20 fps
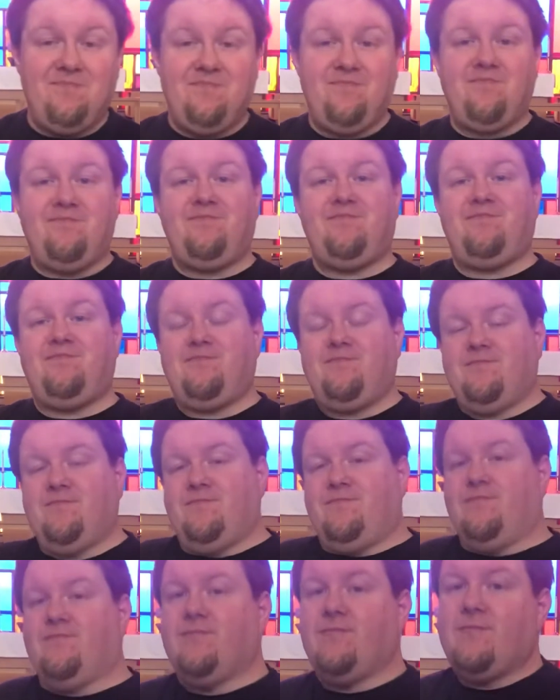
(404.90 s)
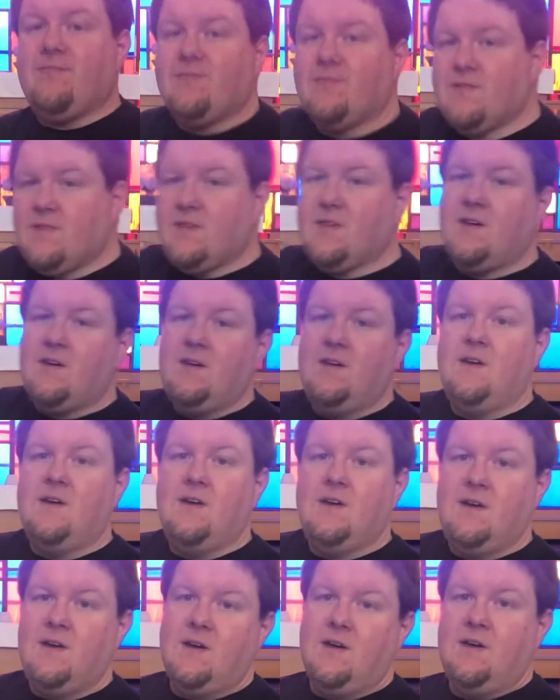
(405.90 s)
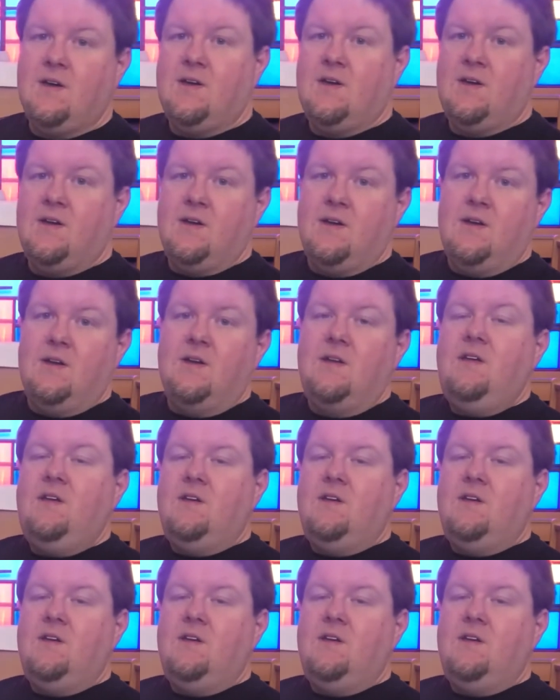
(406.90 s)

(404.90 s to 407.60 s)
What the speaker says: Nothing is said.